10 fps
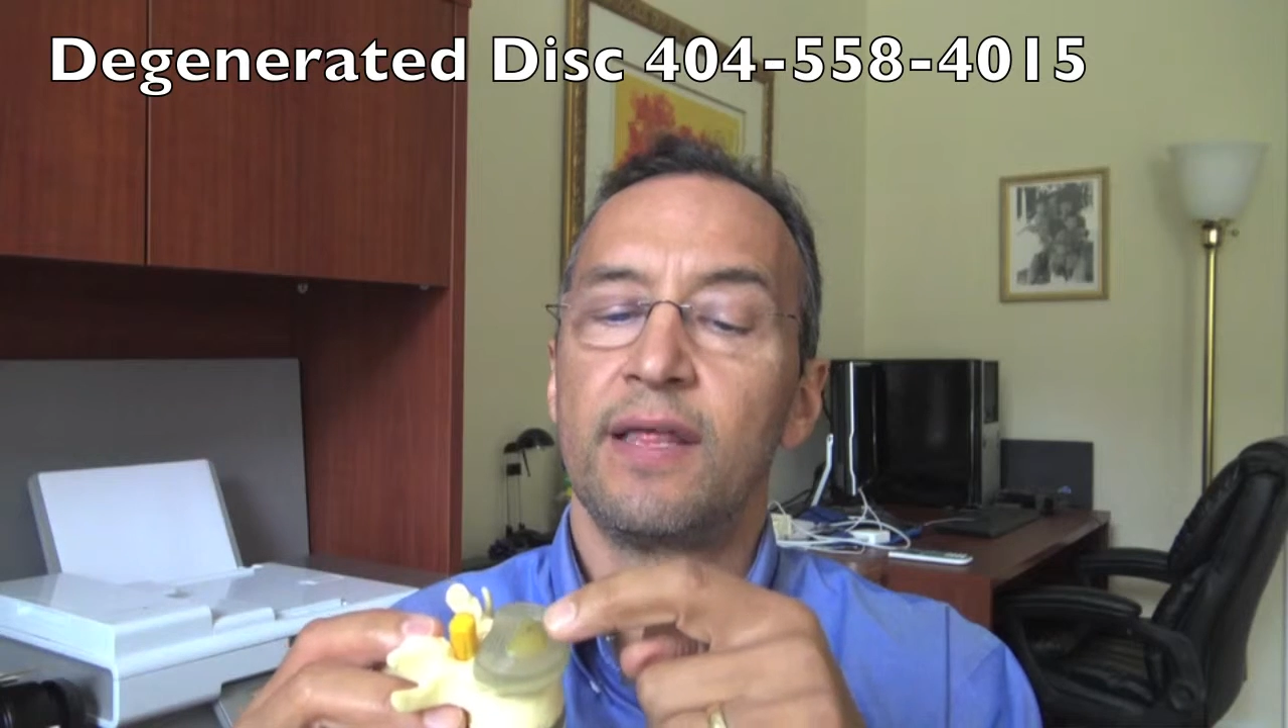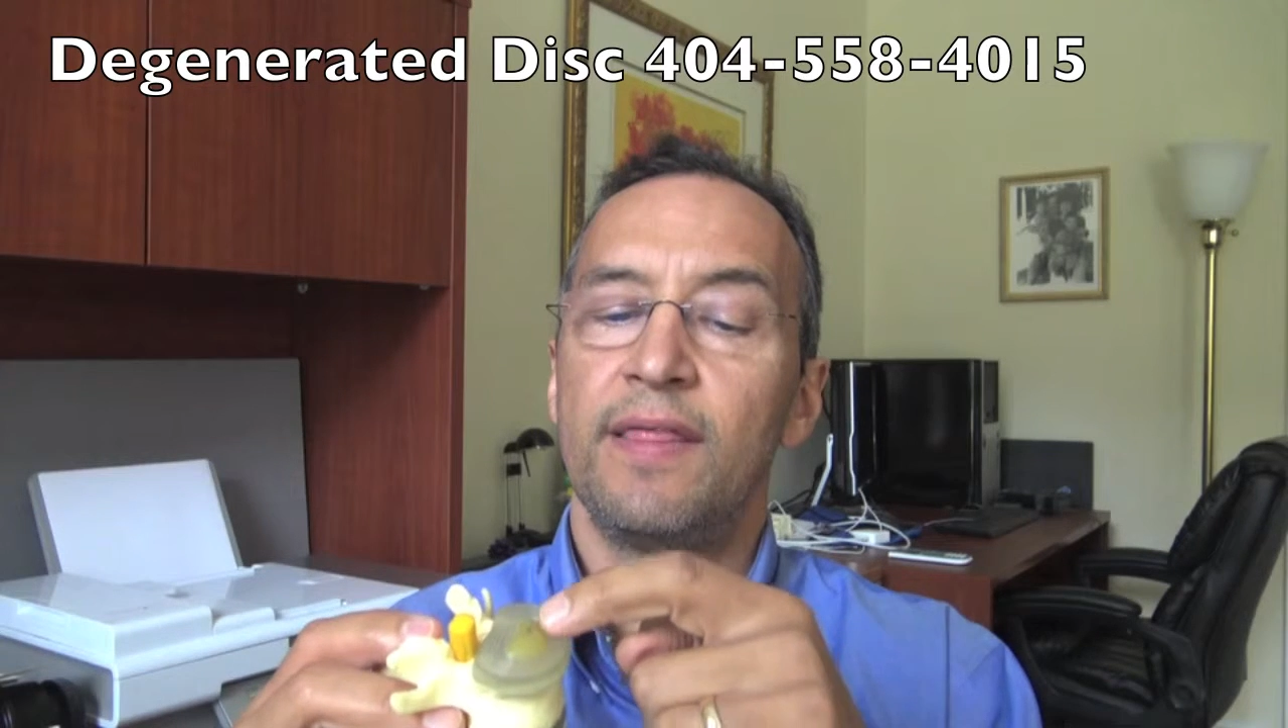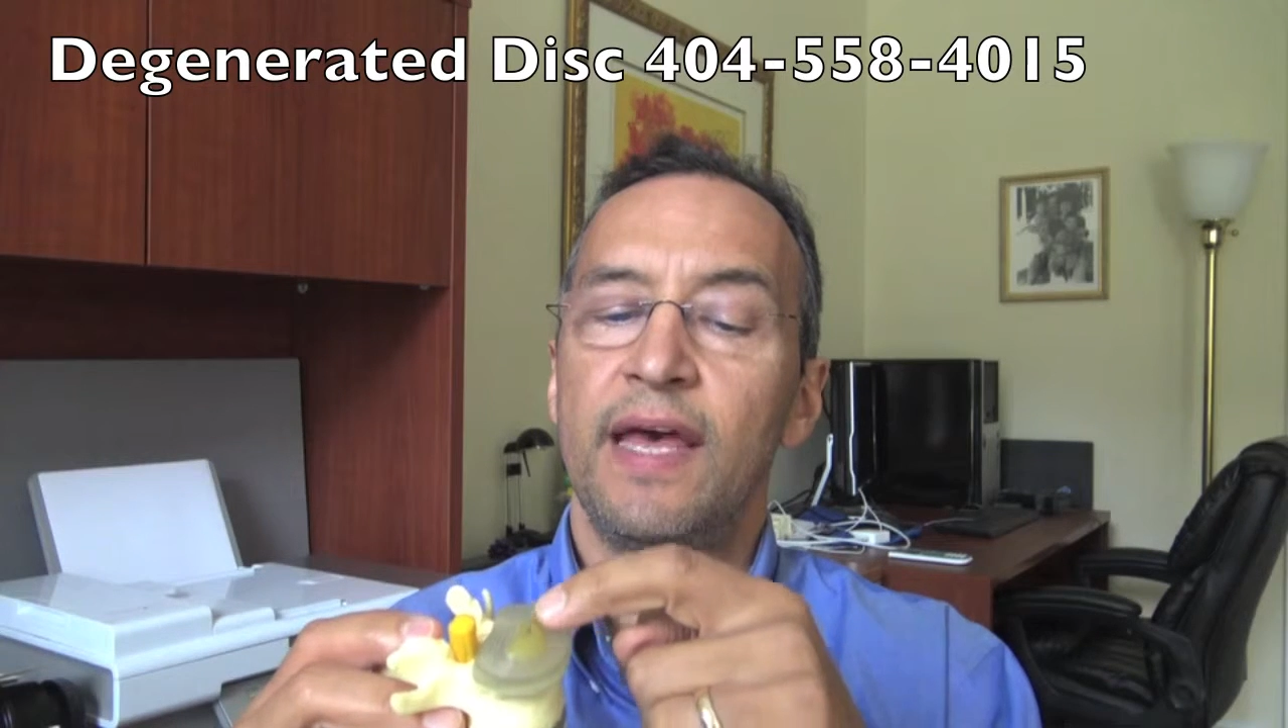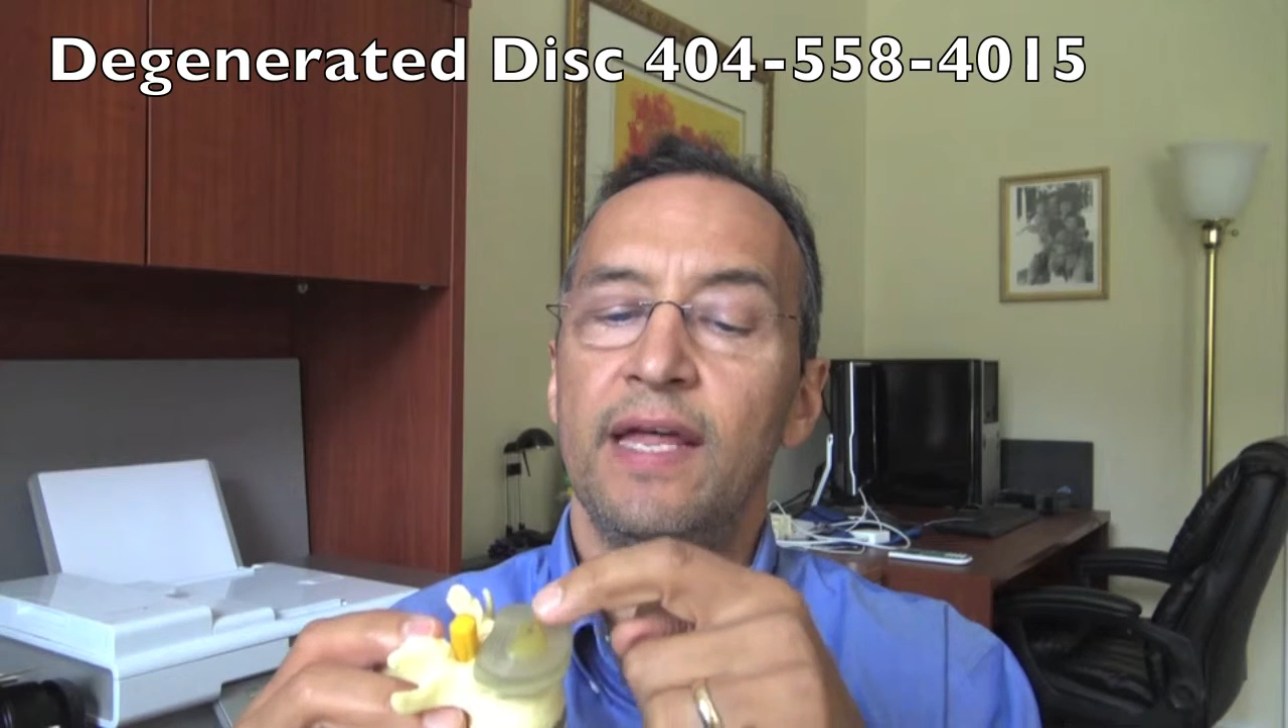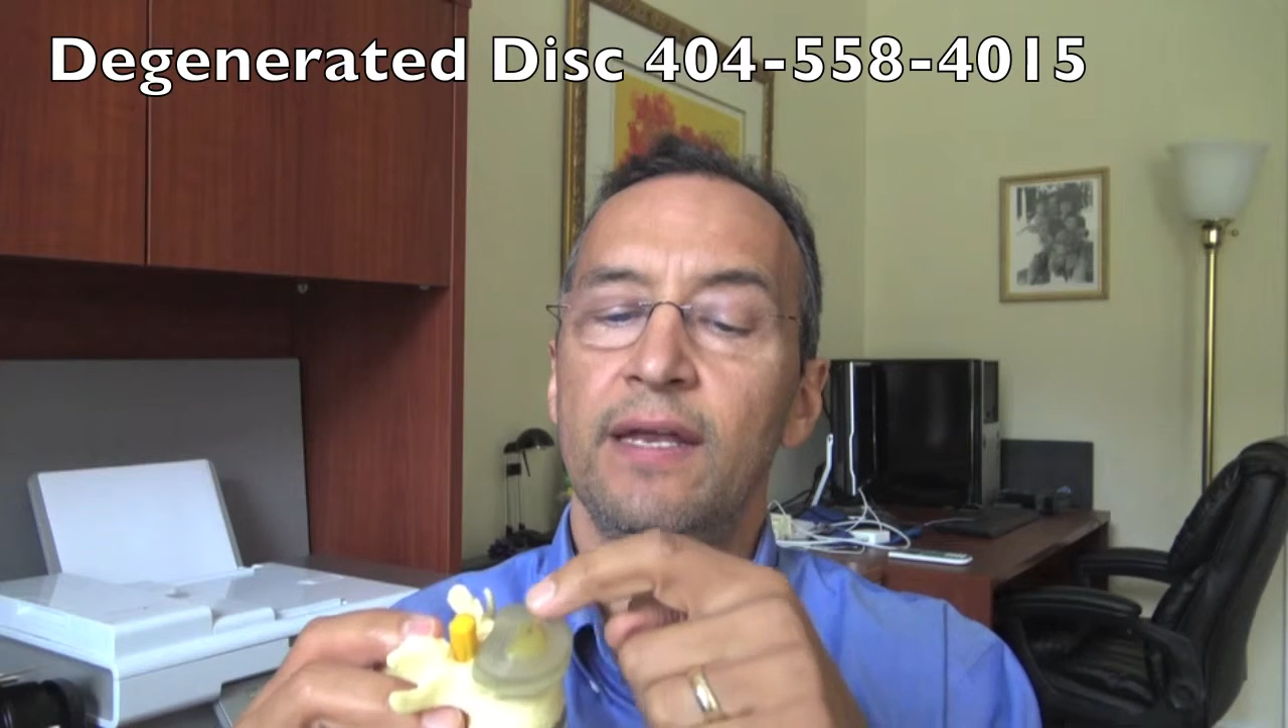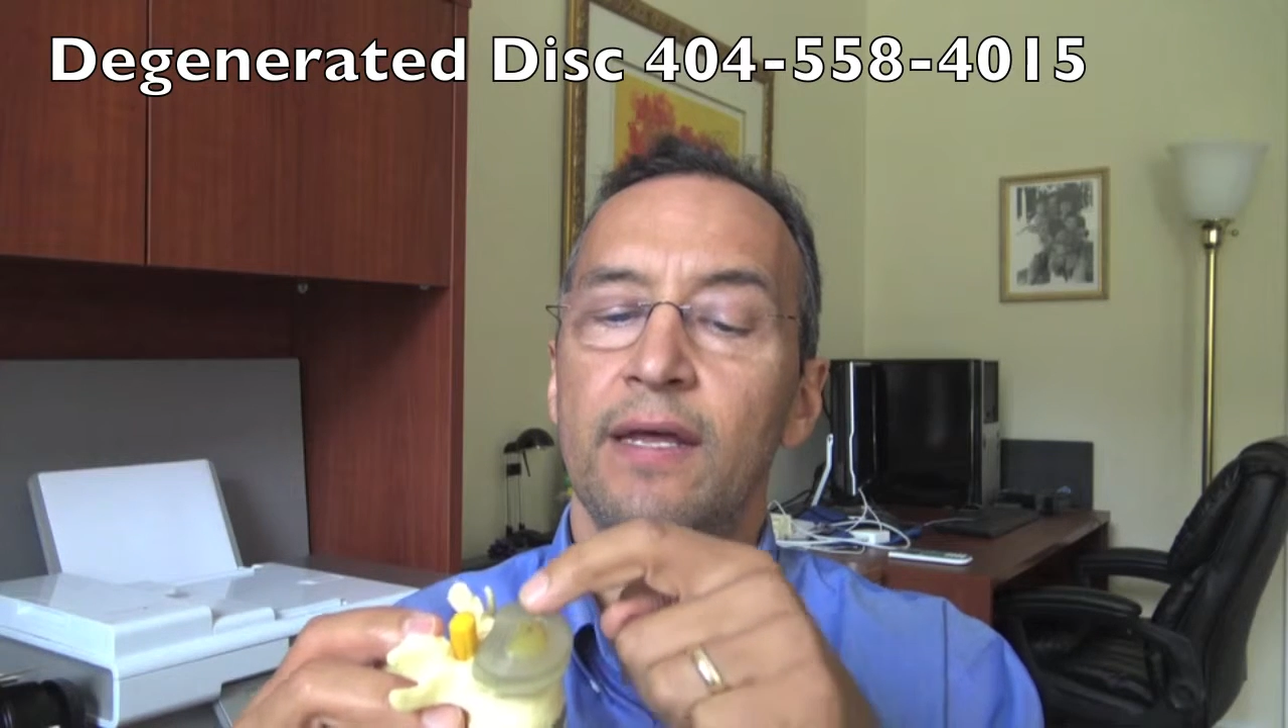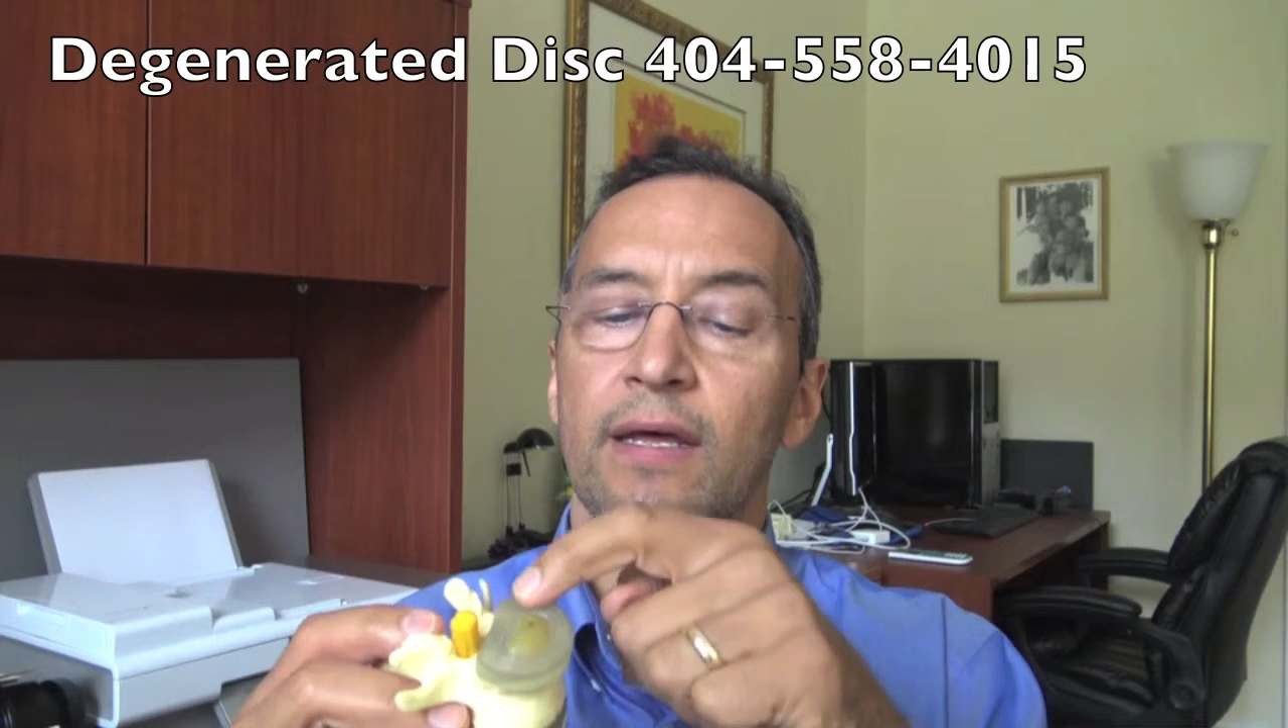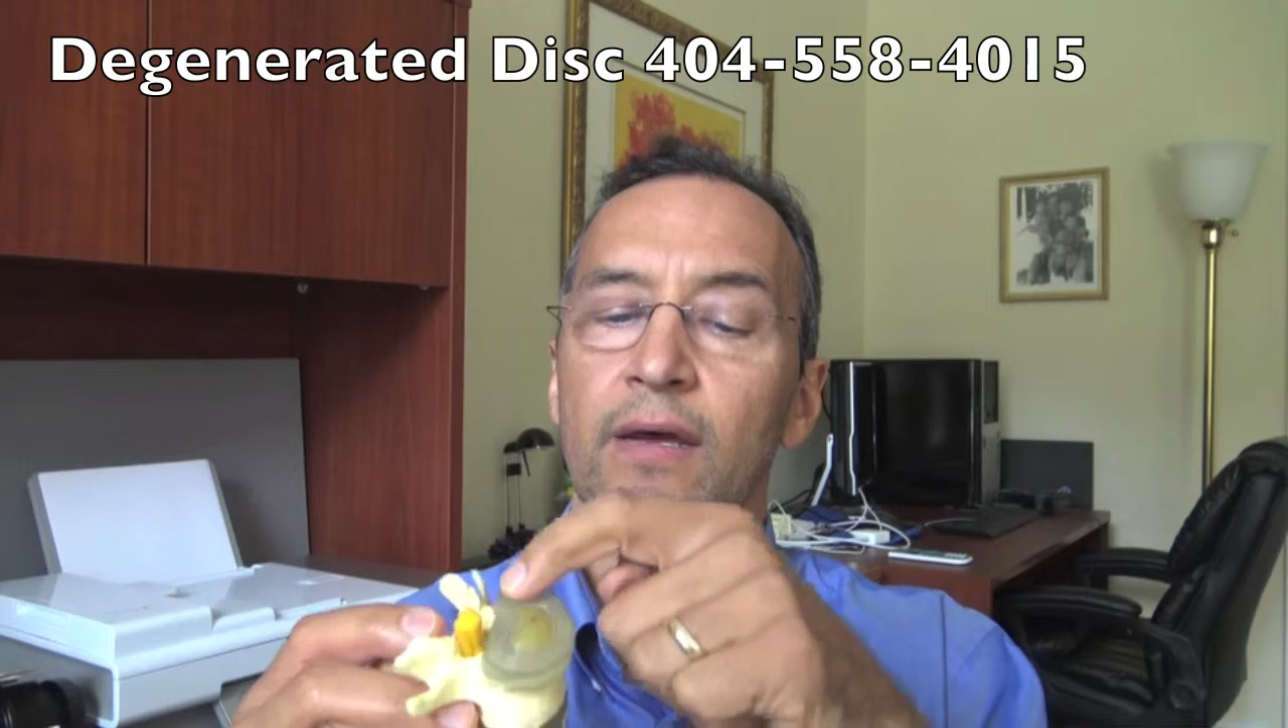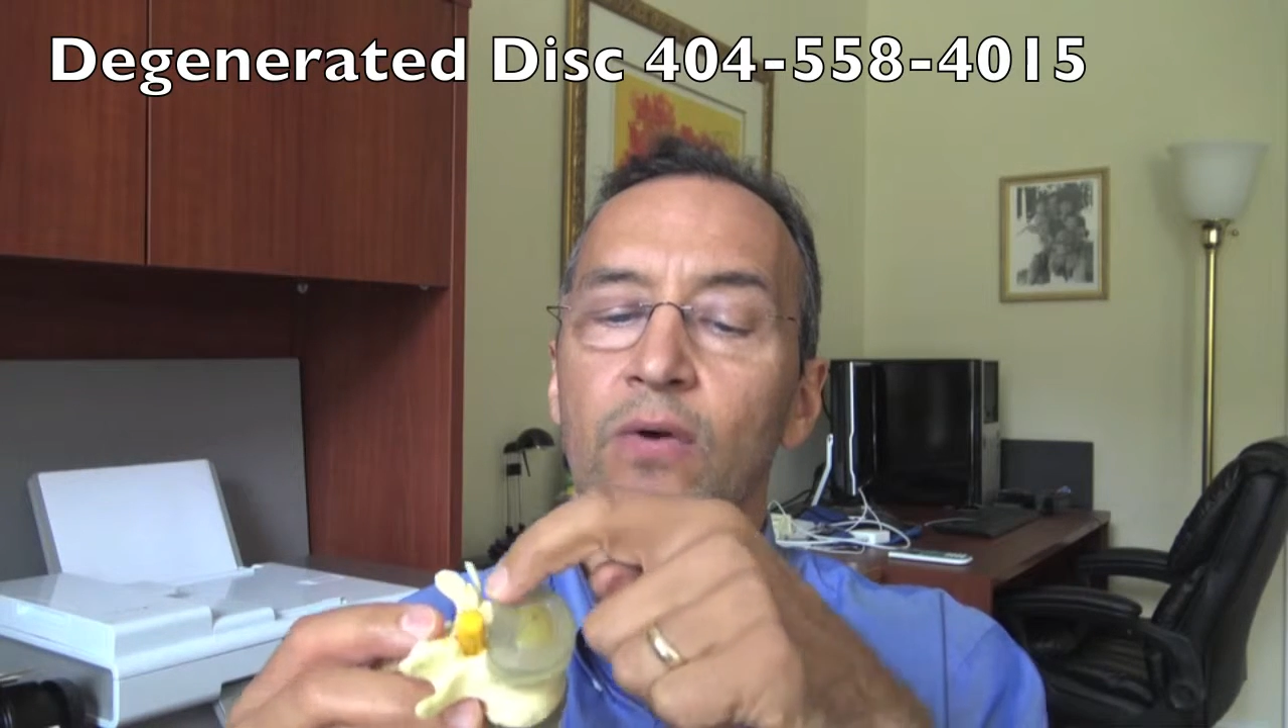then,